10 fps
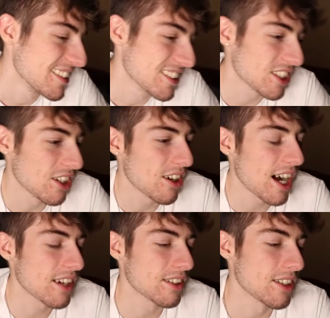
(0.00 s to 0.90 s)
So,
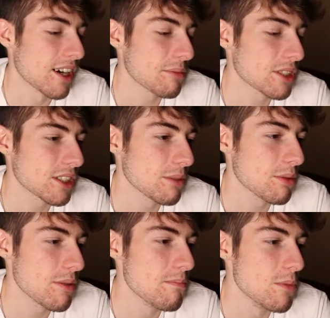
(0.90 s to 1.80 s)
I don't know. I'm just gonna
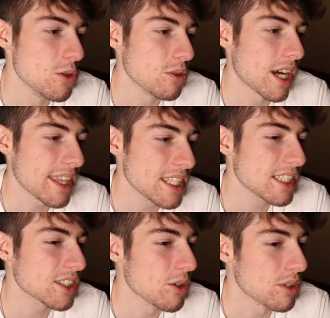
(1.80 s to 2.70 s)
put Moon. I think
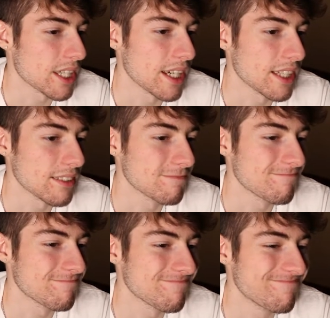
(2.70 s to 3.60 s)
it's okay.
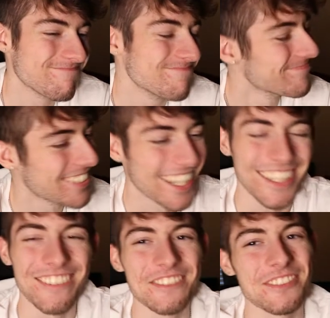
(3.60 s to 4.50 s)
I
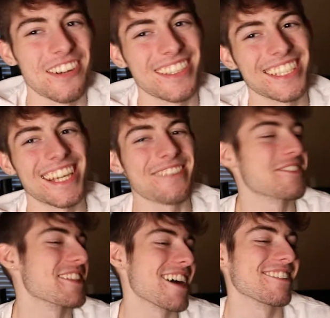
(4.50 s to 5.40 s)
know I'm probably get hate
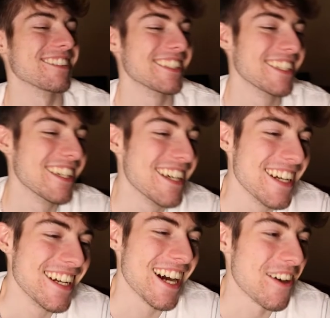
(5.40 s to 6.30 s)
for that one.
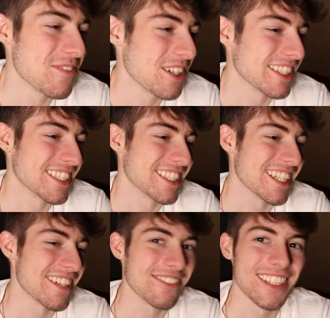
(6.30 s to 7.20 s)
I'm probably gonna get
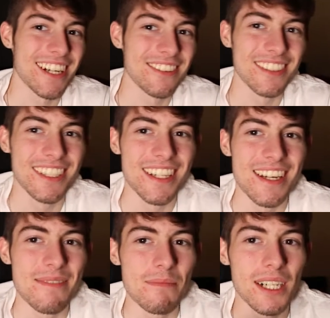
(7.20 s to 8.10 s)
hate for that one.
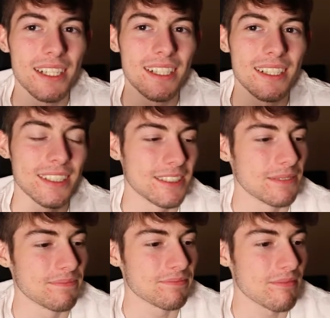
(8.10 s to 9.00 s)
But
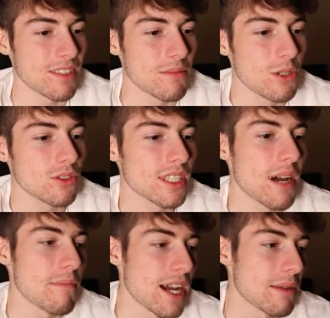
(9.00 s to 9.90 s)
Moon's
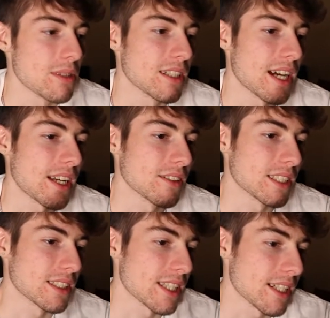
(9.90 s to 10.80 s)
not bad, but I don't
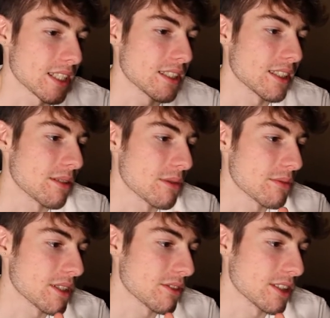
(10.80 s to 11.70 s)
think it's that good. I'm gonna
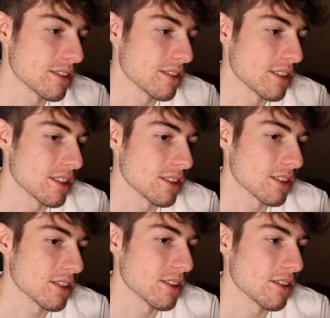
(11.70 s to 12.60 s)
be real.
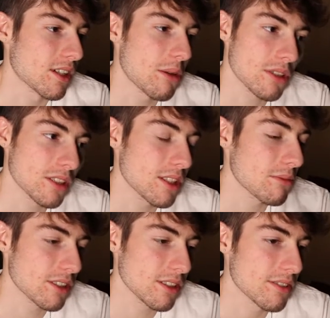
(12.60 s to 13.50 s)
So I'm just
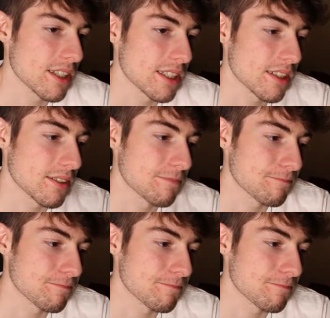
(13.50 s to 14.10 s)
gonna leave that there.